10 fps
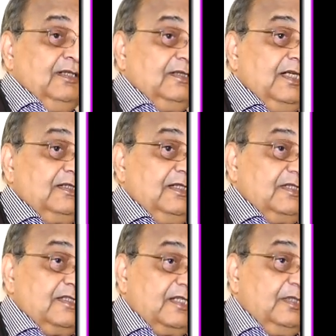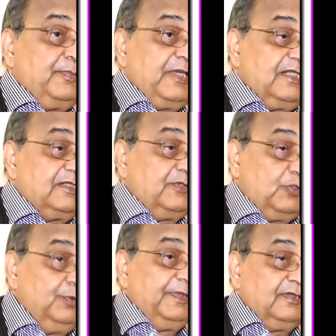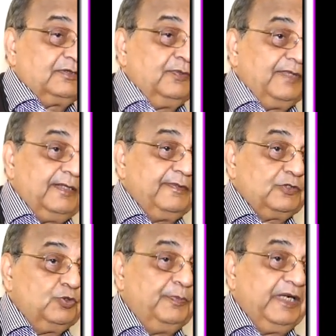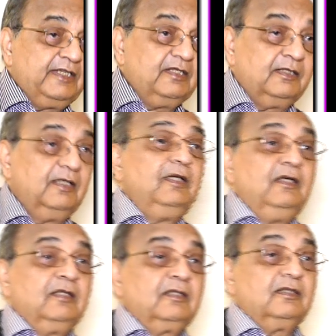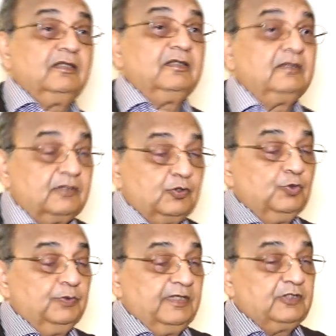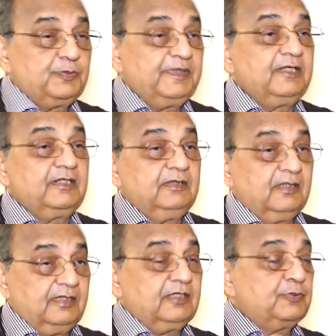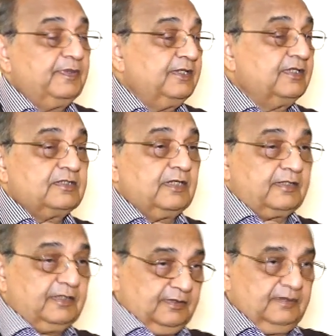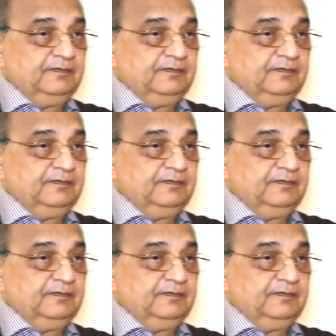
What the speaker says: that there is a compliance of tubing. So whenever you buy a tube, inspiratory or expiratory circuit